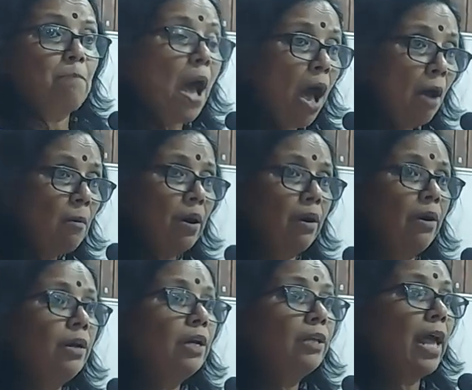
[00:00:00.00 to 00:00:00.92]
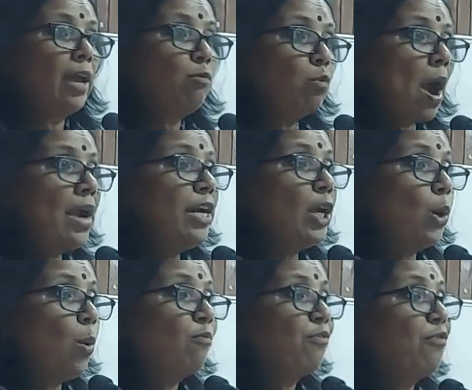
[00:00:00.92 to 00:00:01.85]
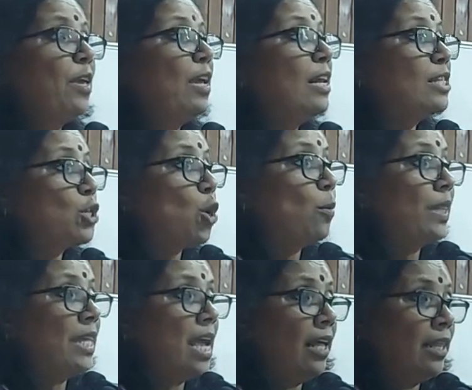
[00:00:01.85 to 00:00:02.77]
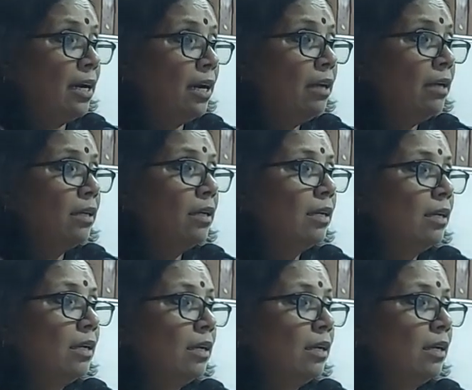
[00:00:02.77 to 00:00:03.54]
power that one group feels over the other,